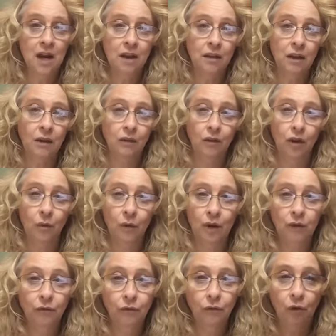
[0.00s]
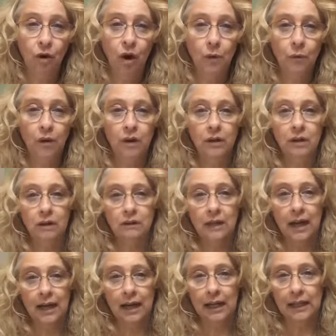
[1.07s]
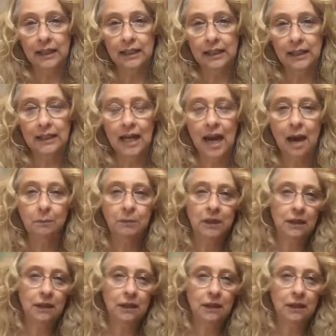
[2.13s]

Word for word: They're going forward, they're taking steps,